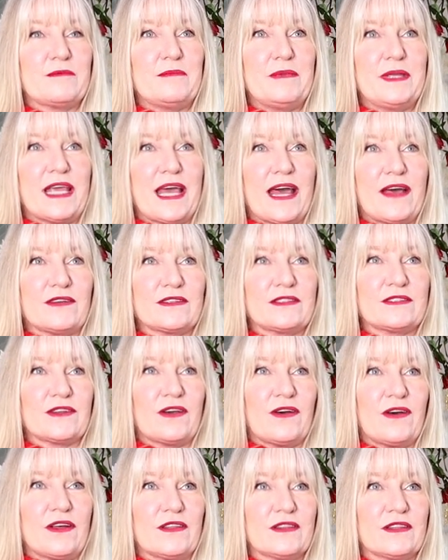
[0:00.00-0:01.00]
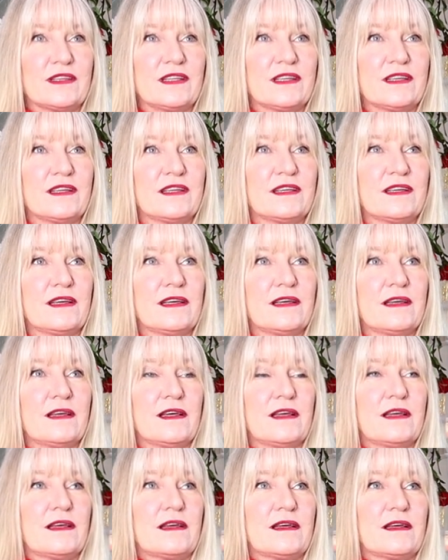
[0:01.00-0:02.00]
be out on
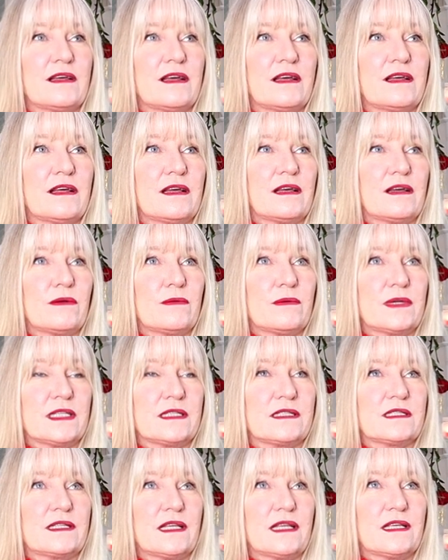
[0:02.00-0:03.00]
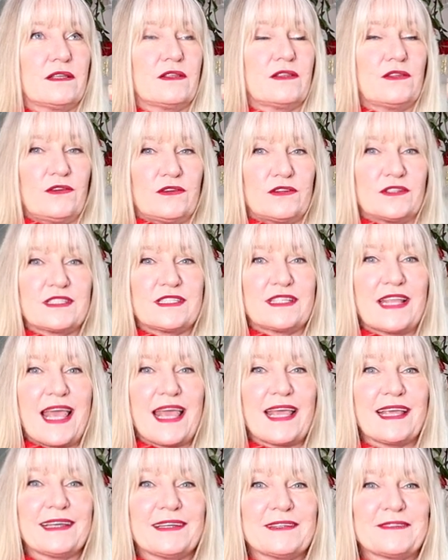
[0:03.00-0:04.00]
Wednesday, Thursday.